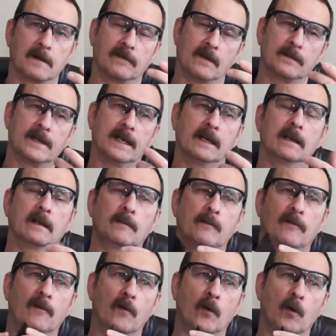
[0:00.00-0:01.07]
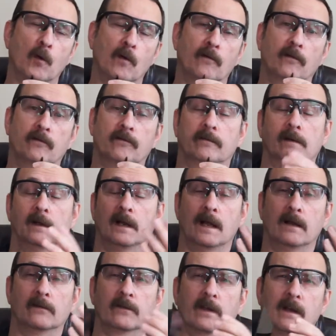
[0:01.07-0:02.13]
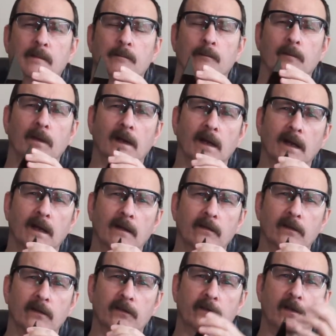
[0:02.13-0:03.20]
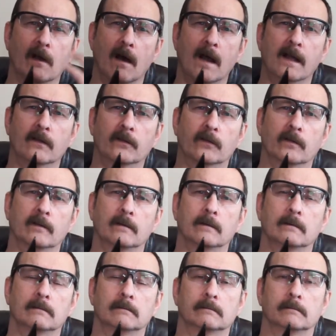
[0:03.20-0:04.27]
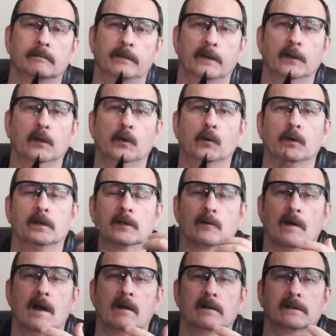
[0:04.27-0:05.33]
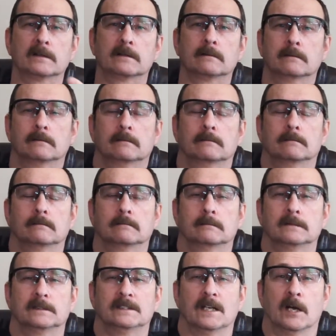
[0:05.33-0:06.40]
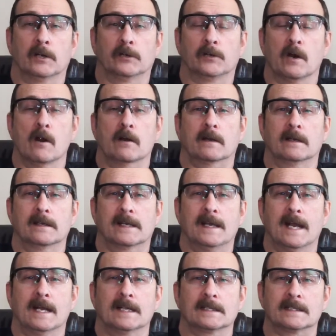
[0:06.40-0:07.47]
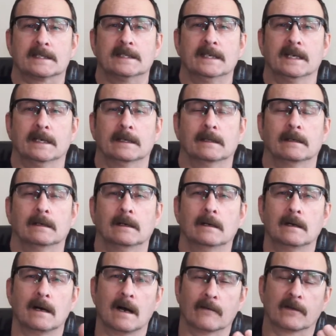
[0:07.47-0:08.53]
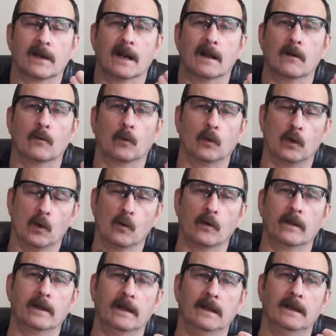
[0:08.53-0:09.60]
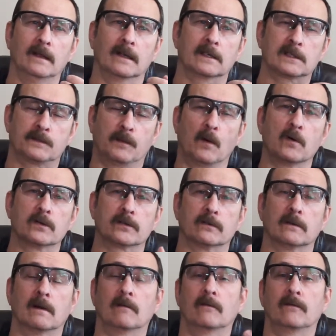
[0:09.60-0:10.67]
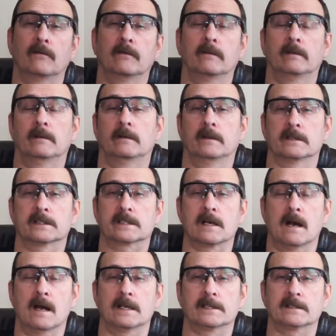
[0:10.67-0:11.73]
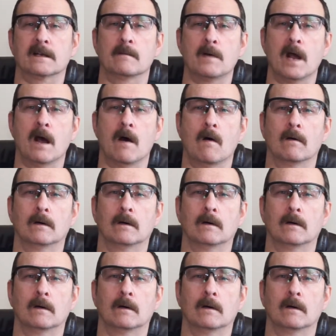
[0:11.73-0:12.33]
taking a photo of a landscape and the sky is blue and the ground is dark and you can't see it, I've got to lower the exposure of the sky somehow.